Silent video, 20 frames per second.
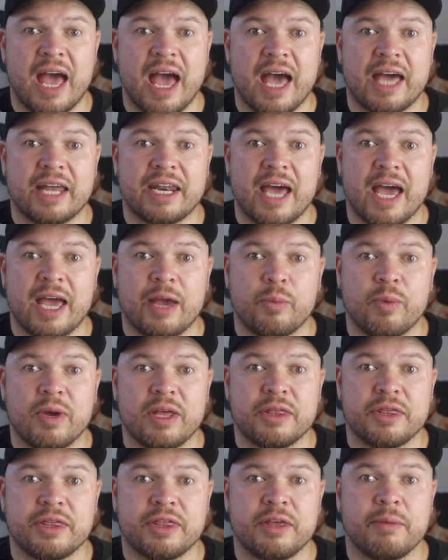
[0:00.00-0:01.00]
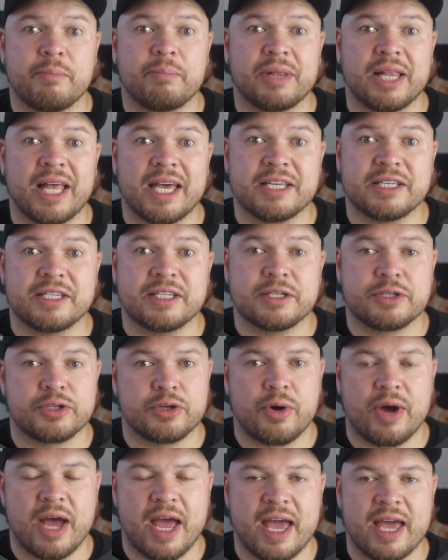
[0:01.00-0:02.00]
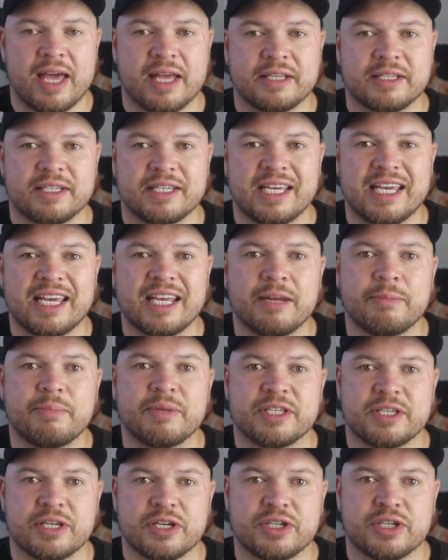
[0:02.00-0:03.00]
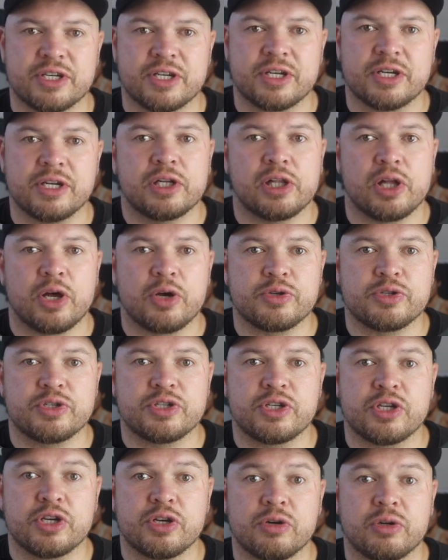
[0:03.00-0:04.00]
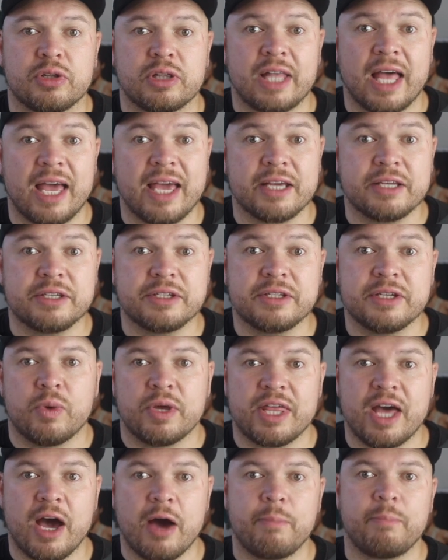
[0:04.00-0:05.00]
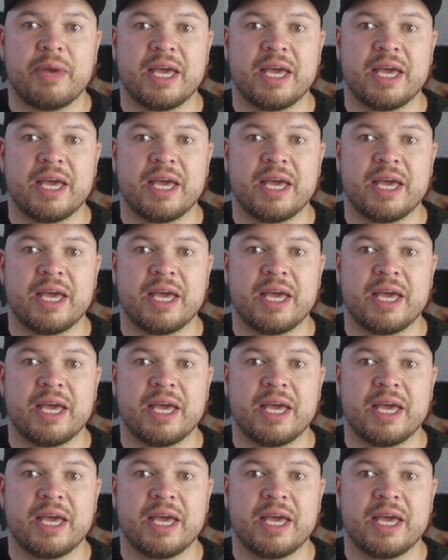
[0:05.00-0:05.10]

at a width that places your hands in a position close to your legs without